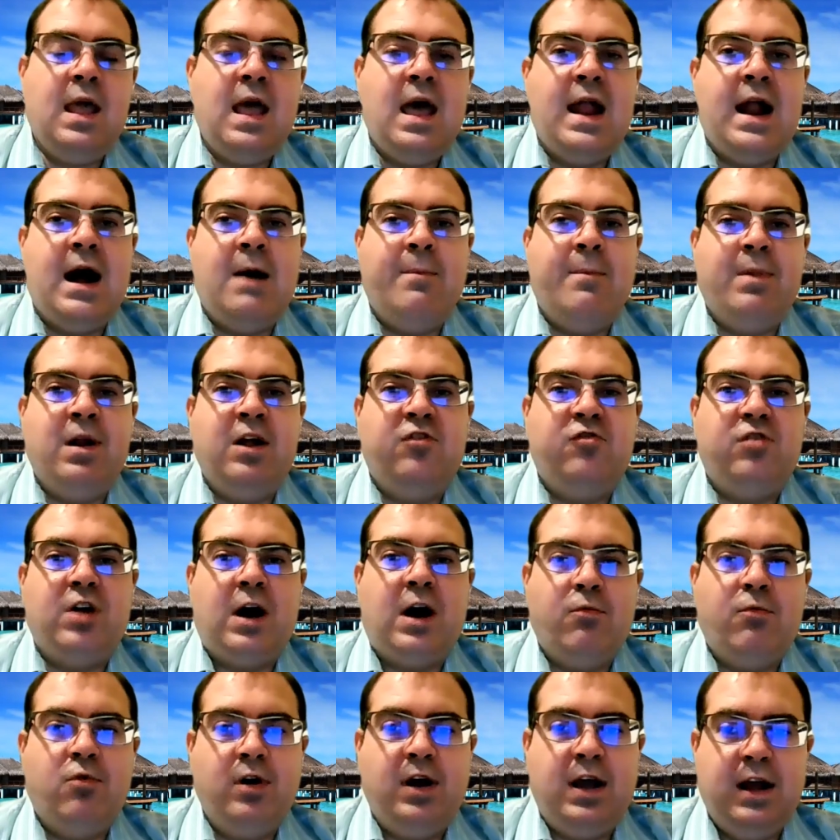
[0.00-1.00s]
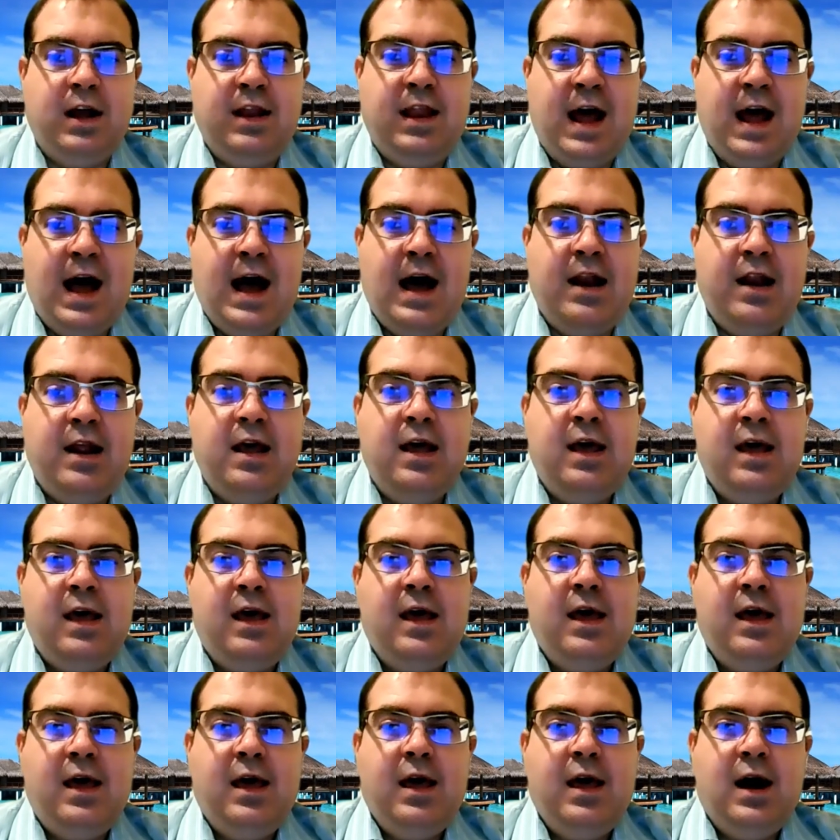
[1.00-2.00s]
And I will get that
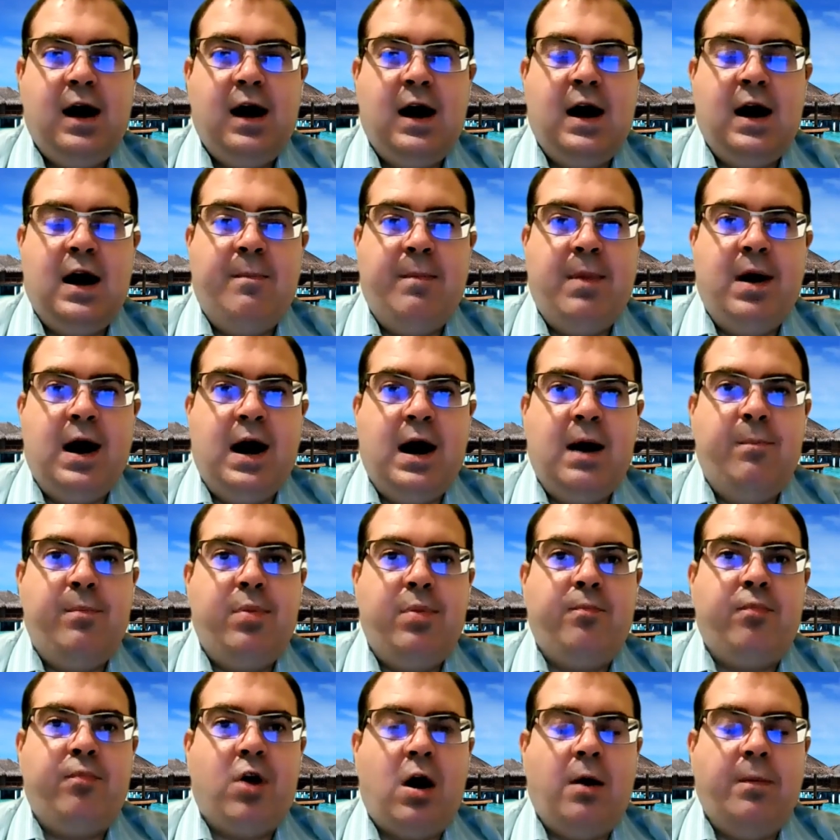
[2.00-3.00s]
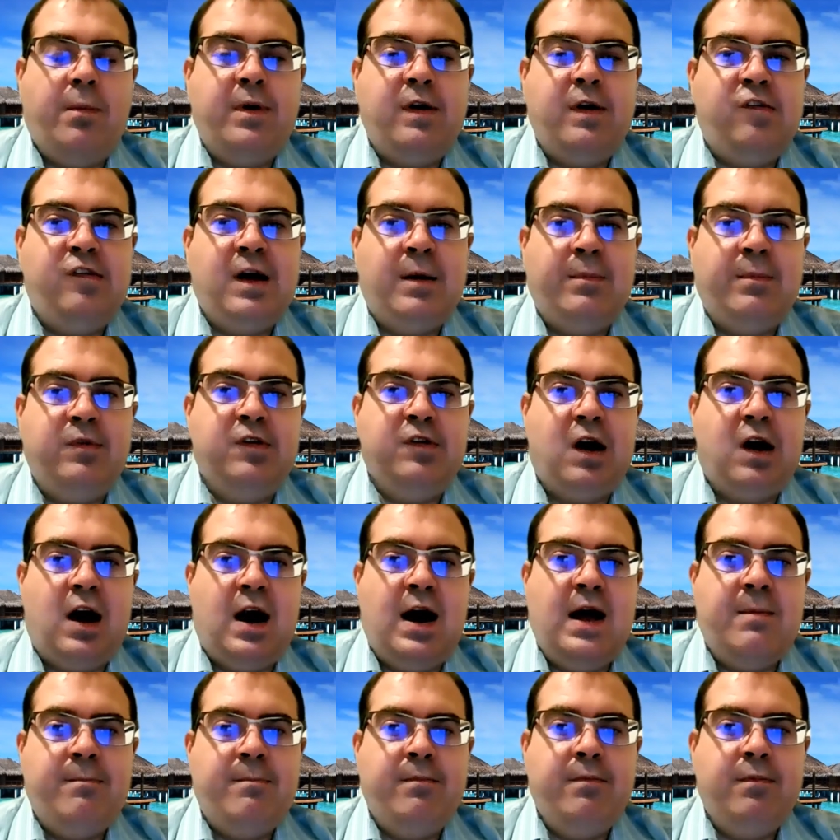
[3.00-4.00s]
up probably
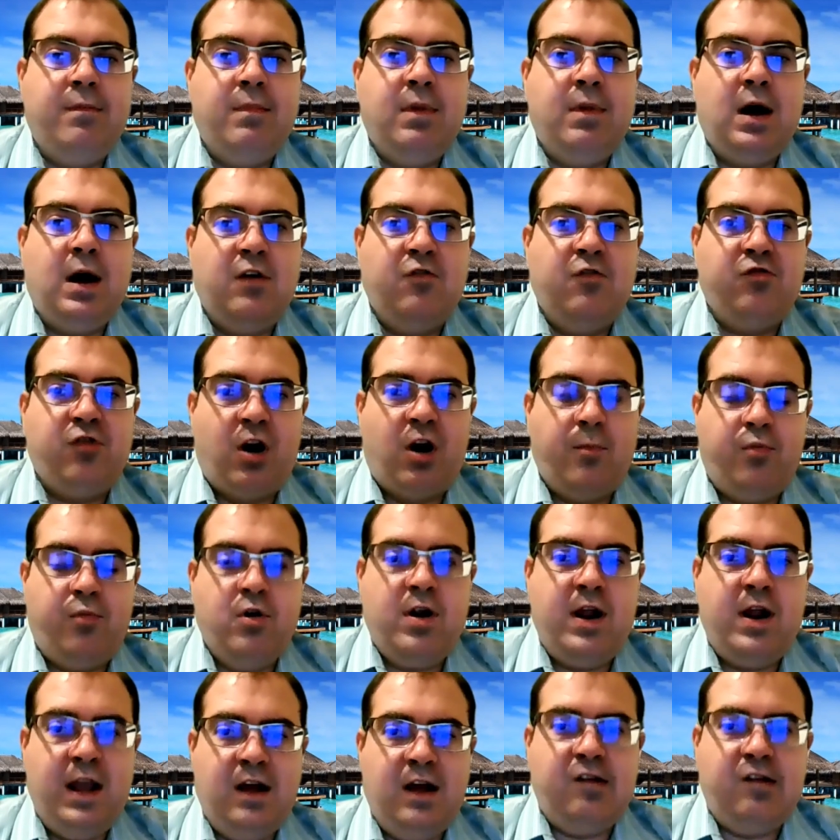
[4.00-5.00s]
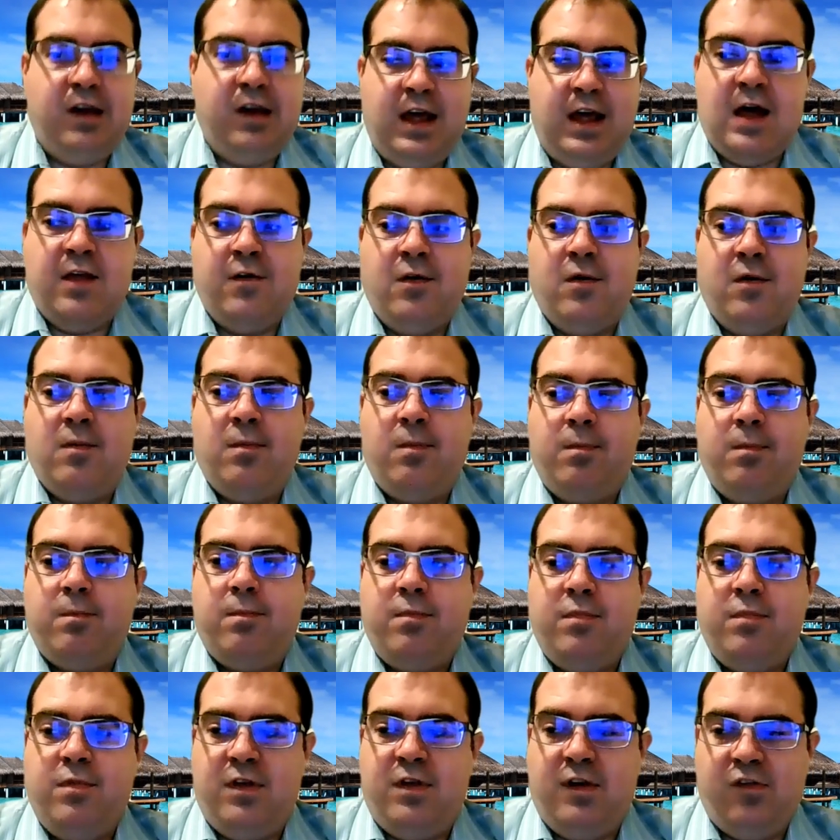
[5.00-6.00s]
sometime. I'll start putting it together
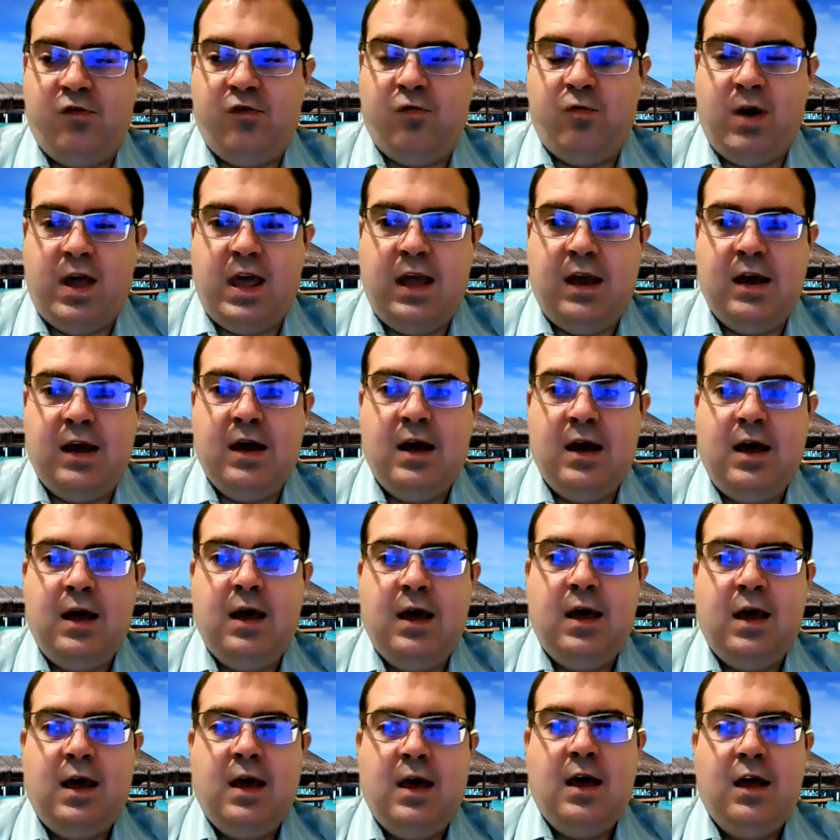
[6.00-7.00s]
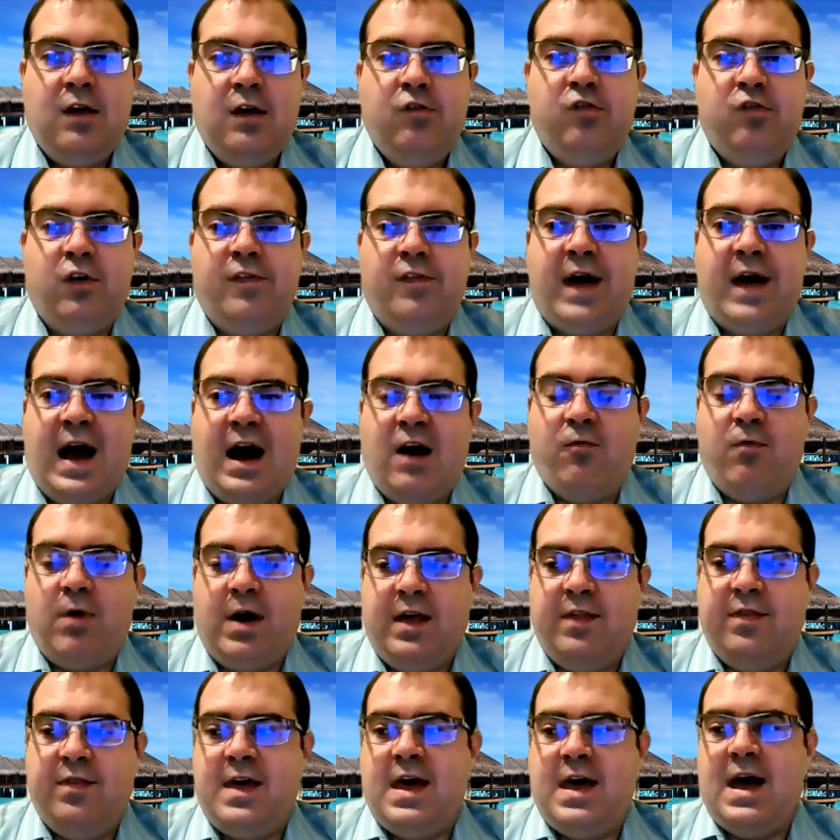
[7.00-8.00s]
this week. So that
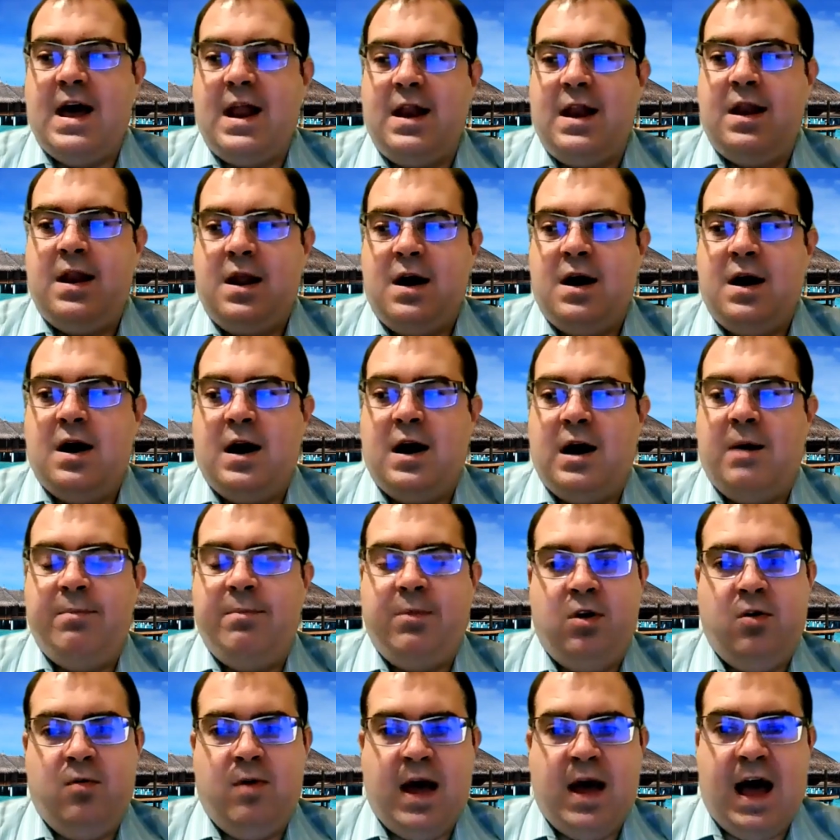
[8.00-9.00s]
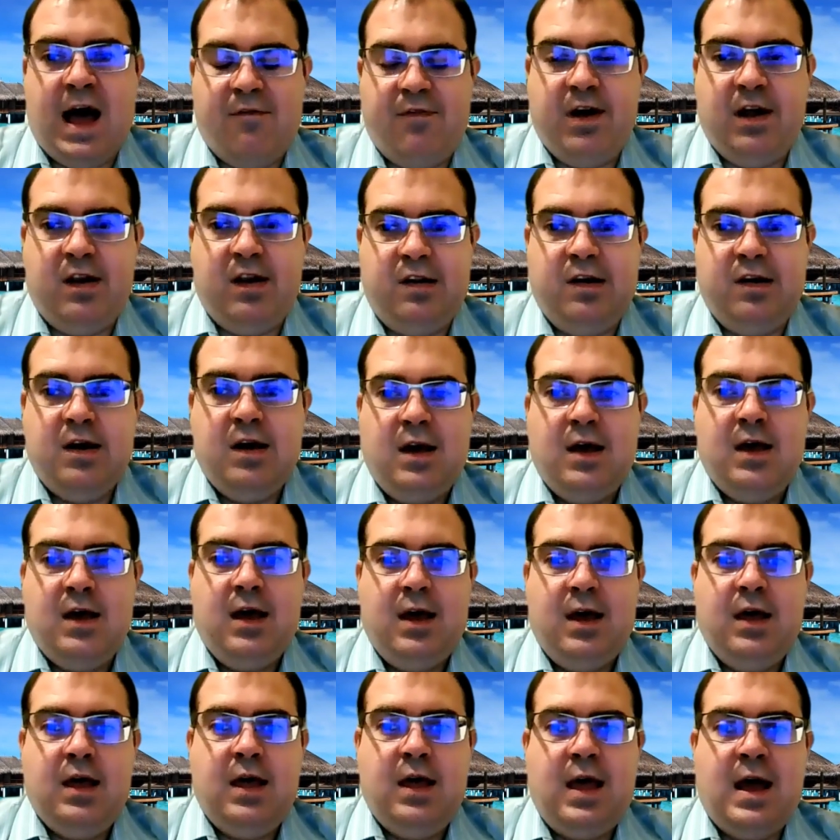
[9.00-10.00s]
way then you have it
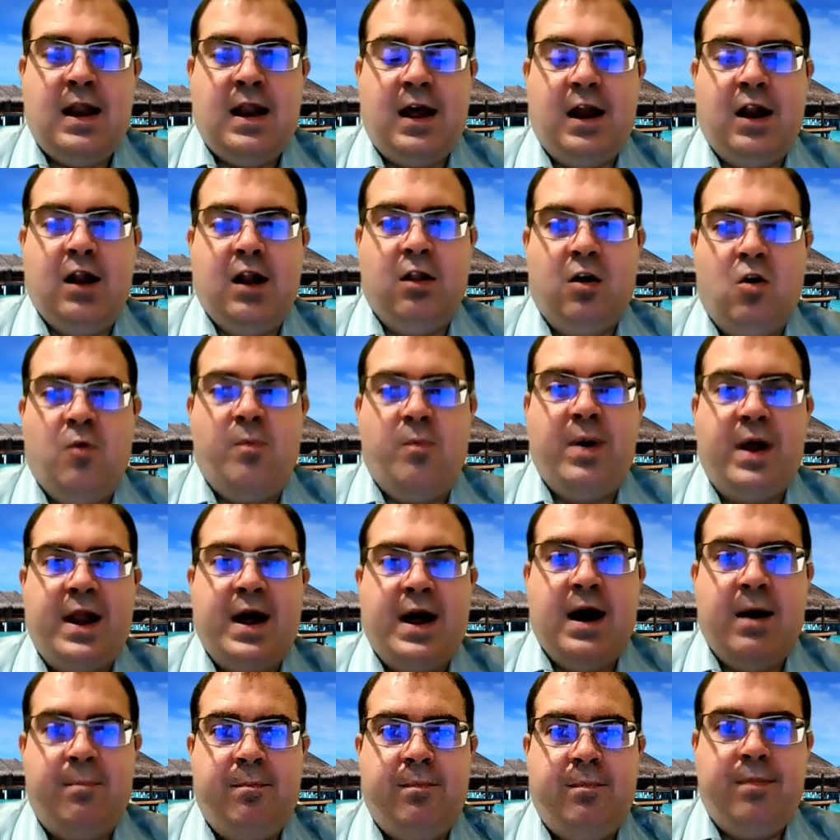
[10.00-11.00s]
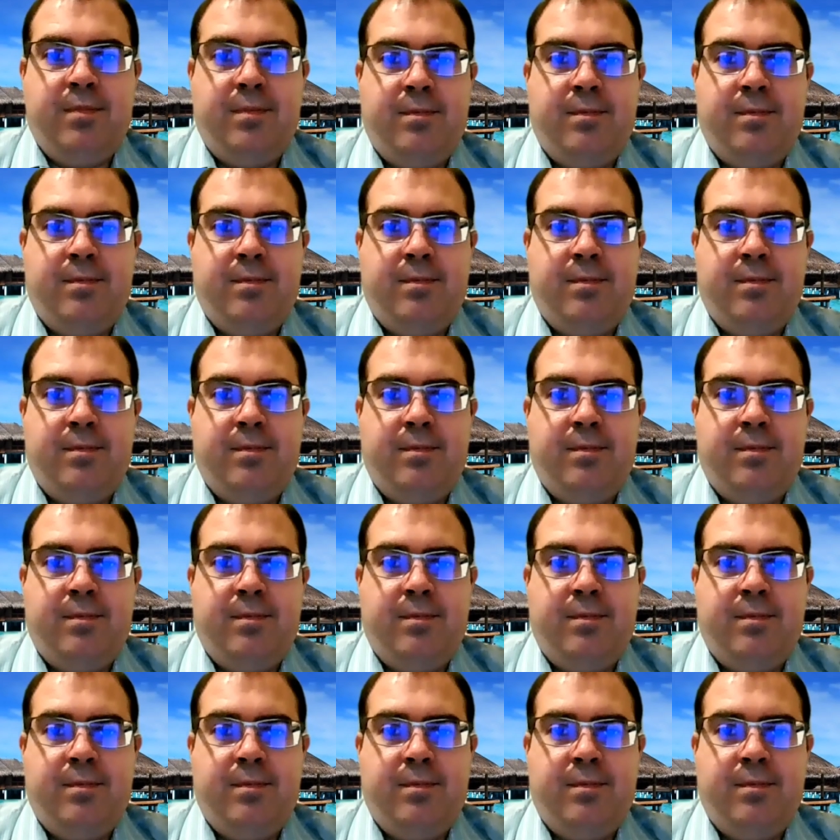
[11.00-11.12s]
and it'll open up